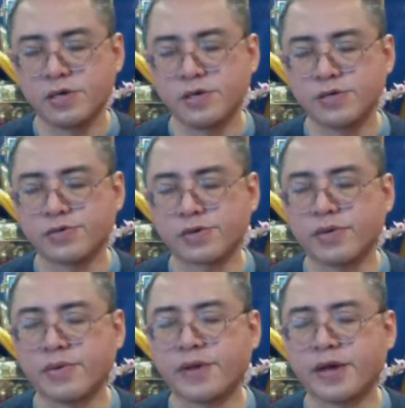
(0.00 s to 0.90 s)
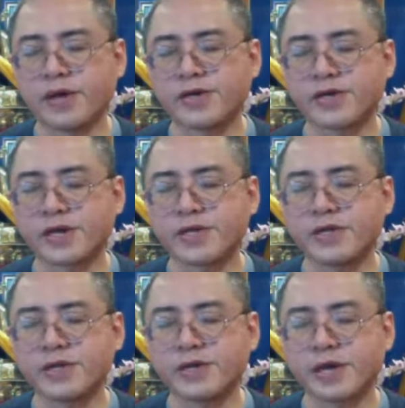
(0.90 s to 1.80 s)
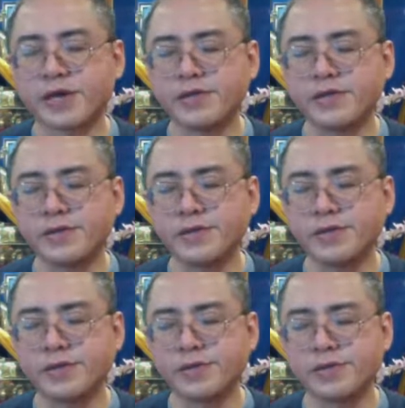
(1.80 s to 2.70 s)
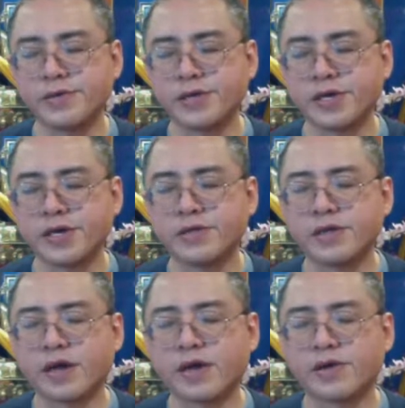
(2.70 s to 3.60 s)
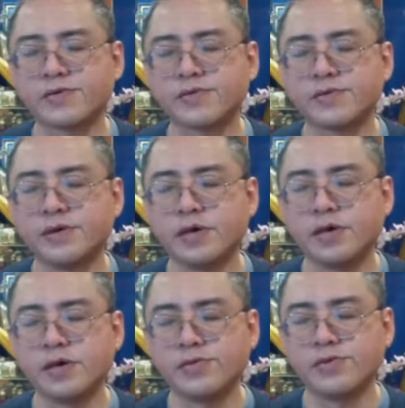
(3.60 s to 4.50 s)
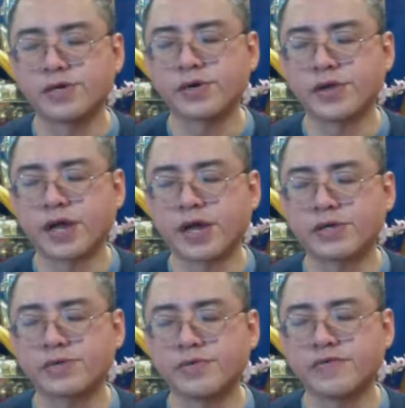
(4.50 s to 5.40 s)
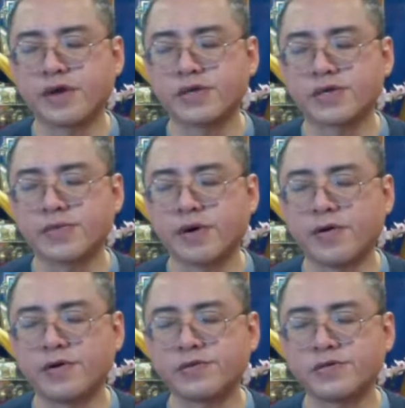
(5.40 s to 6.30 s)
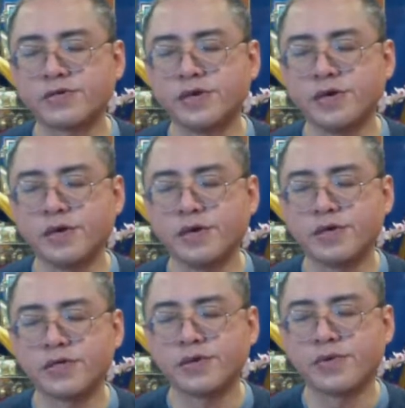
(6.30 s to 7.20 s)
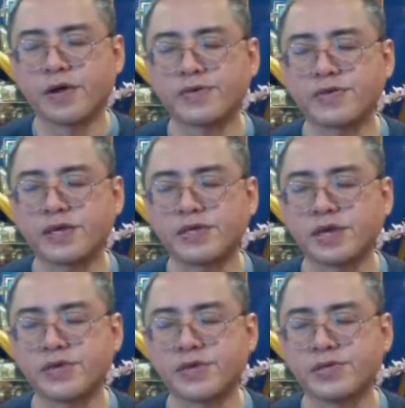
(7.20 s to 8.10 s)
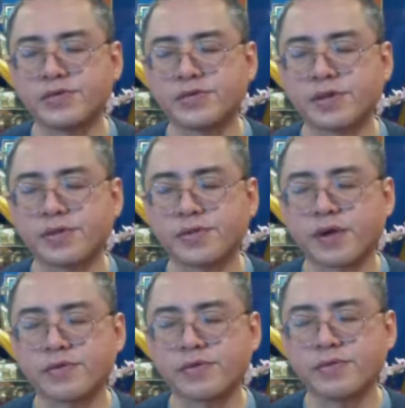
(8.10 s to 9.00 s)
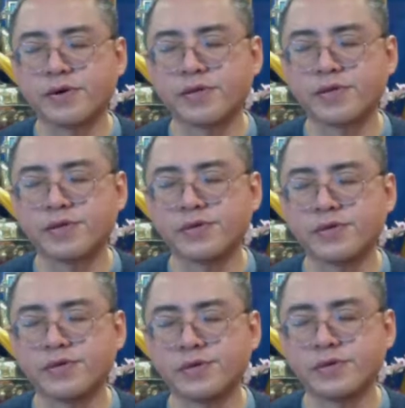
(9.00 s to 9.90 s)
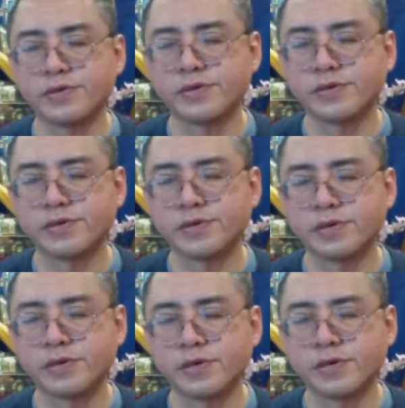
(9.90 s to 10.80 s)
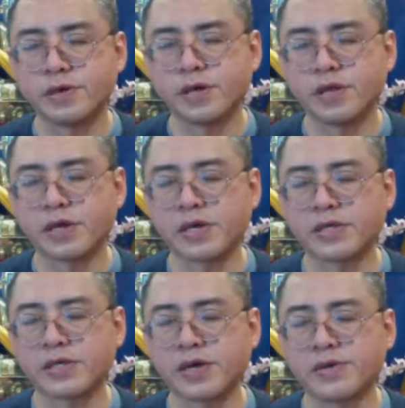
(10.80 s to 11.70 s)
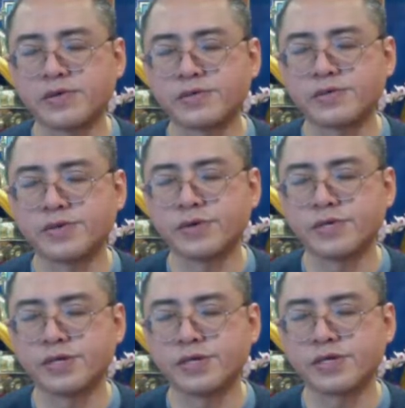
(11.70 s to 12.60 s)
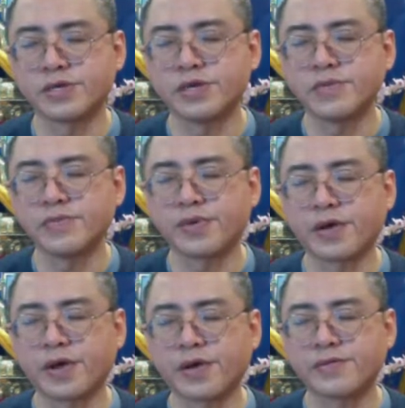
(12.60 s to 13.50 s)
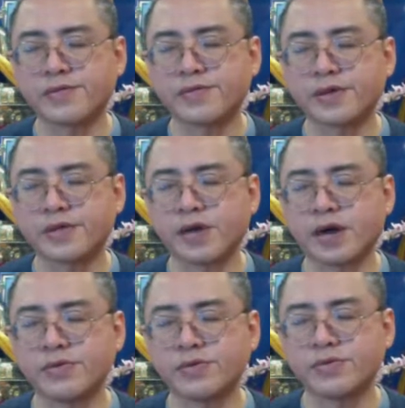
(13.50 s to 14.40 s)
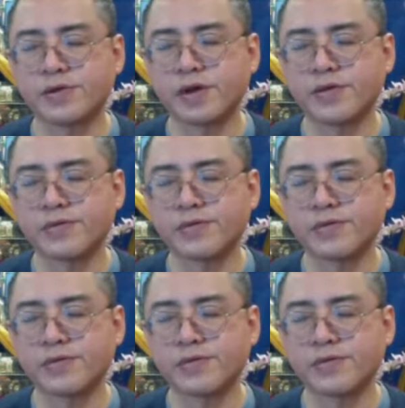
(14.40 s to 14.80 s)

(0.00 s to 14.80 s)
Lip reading: So coming back again and again, to here and now, reconnect with our support, the breath sensations throughout the body, allowing ourselves to notice the in-breath and the out-breath.